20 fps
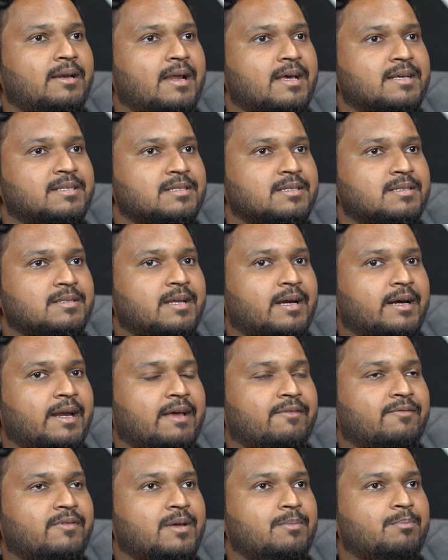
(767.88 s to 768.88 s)
lesson that
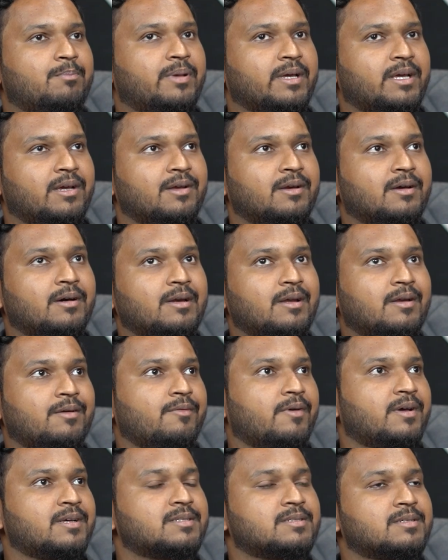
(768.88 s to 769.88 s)
every beginner
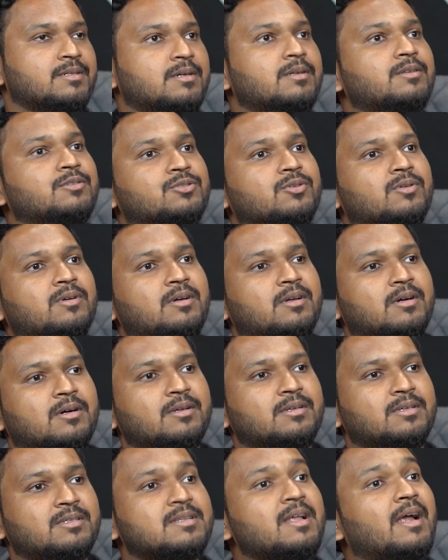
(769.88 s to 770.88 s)
investor should
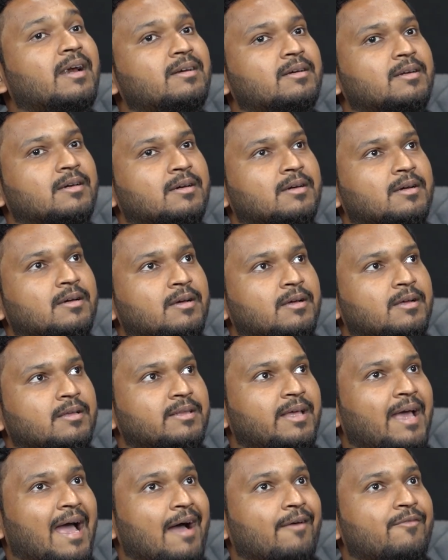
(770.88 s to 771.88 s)
learn is that
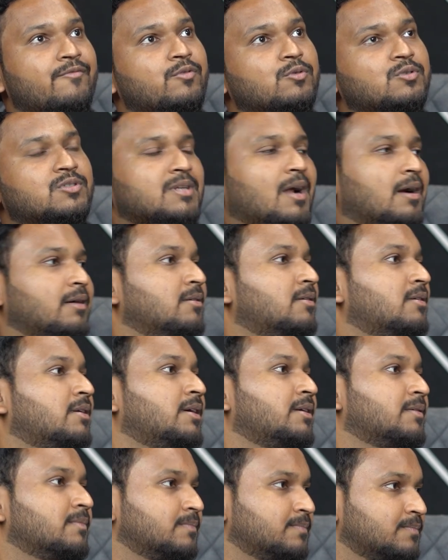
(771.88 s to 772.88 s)
they have to start
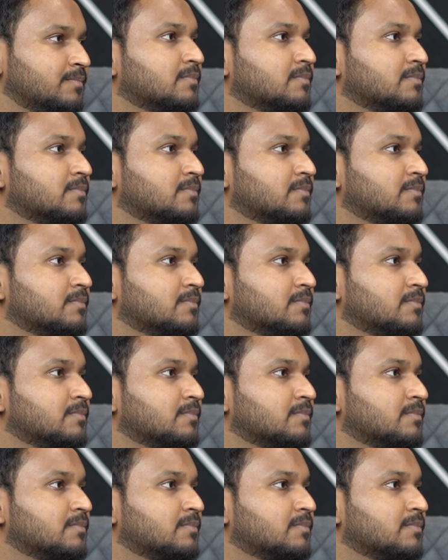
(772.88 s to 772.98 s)
early.